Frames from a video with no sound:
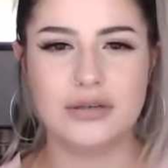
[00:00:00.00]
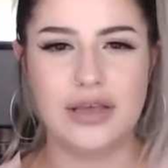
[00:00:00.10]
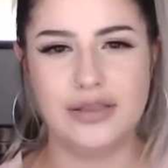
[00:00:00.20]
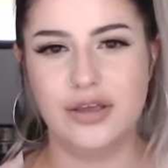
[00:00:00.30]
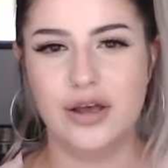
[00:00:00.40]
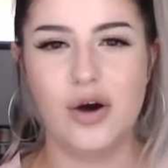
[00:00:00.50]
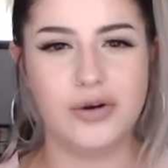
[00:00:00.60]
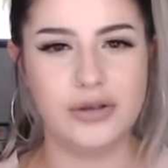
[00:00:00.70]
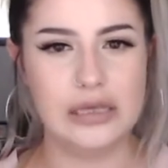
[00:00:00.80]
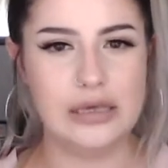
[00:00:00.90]
like the
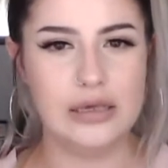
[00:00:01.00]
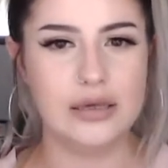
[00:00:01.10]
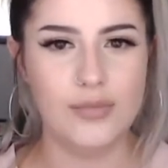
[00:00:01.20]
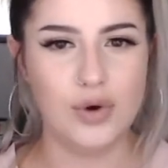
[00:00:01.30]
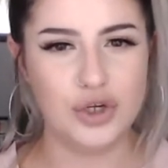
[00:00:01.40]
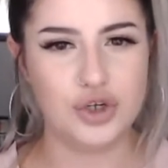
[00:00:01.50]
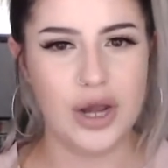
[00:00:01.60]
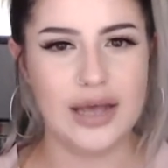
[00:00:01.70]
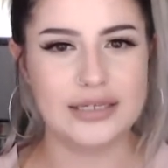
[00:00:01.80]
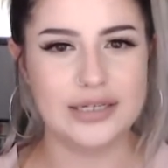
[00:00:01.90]
Caudalie
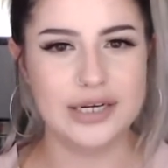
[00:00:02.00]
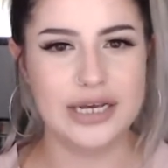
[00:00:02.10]
moisturizer,